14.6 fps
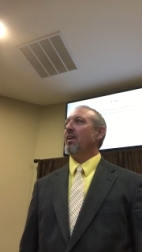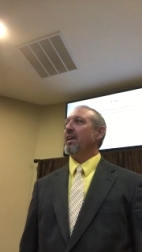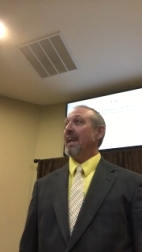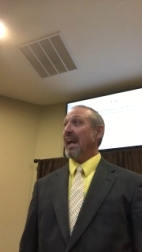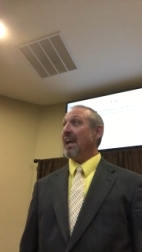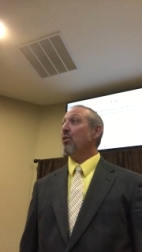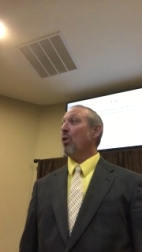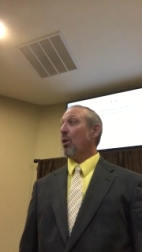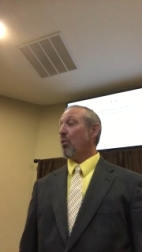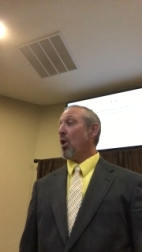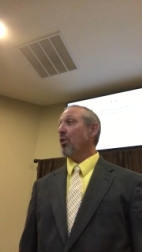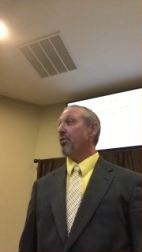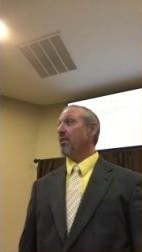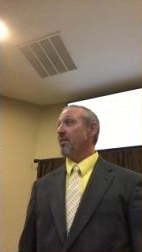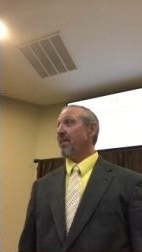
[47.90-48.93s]
Yea, though I
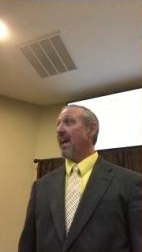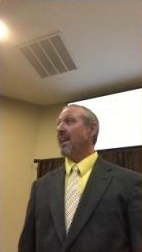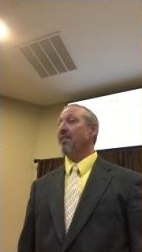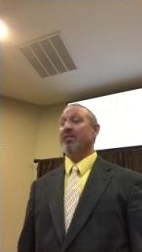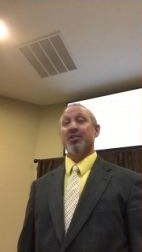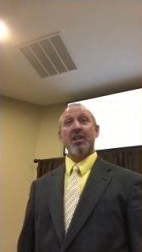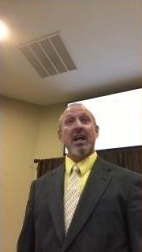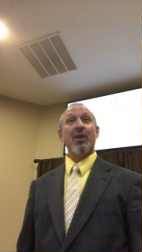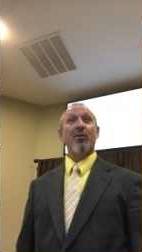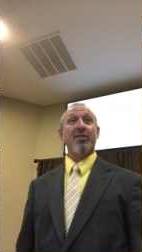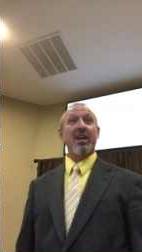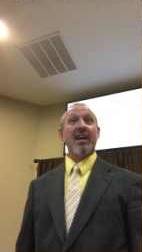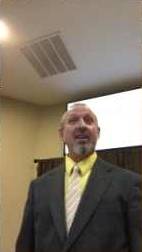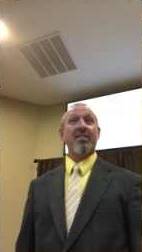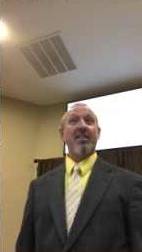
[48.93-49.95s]
walk through the valley of the shadow of
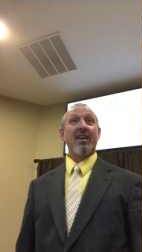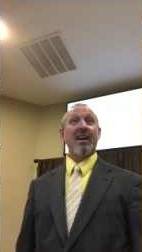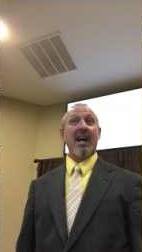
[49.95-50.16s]
death,